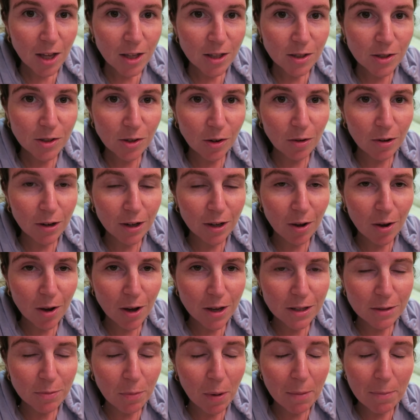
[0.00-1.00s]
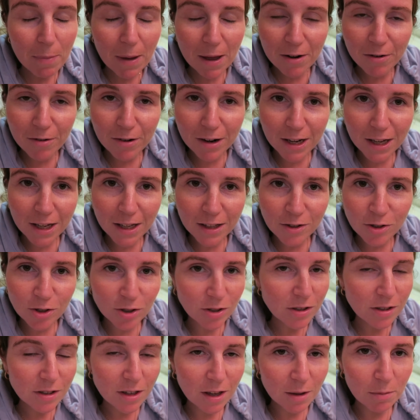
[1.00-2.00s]
Sorry guys, my battery
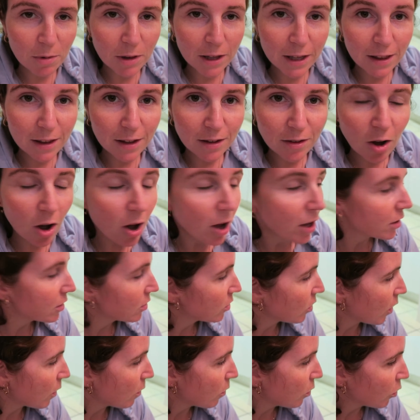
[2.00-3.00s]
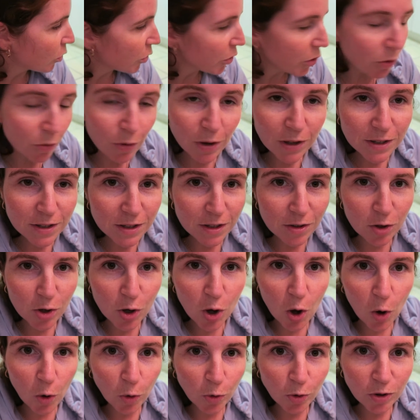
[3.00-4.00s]
just completely died, so I put the rest of the
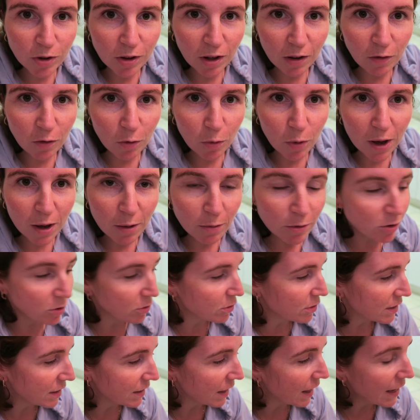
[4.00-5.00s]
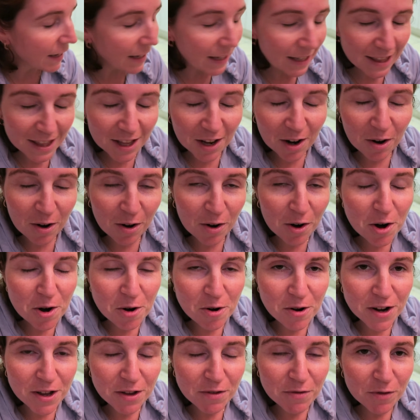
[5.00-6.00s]
cold stuff away, which was lucky that I
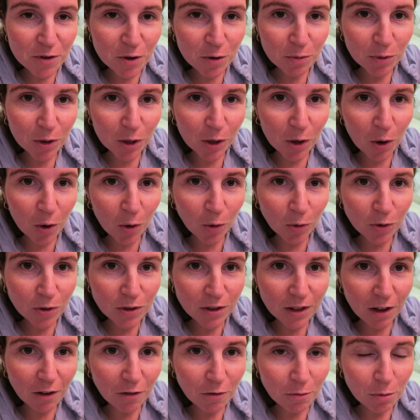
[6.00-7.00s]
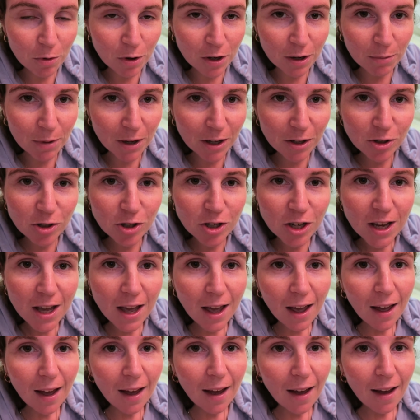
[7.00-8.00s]
already filmed the cold stuff pretty much.
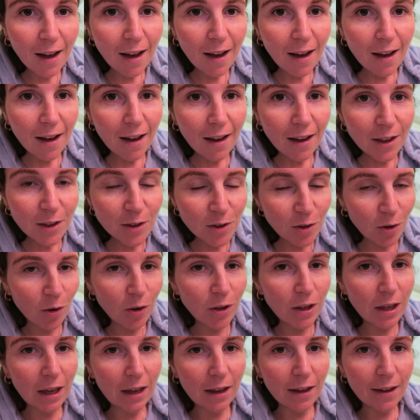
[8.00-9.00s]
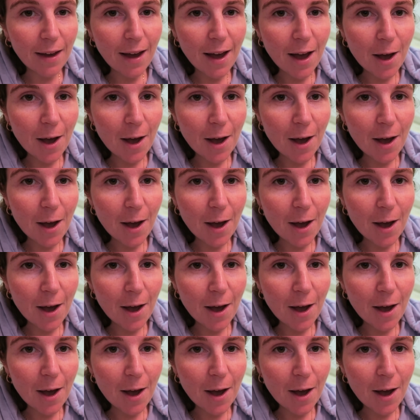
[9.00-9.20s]
So yeah,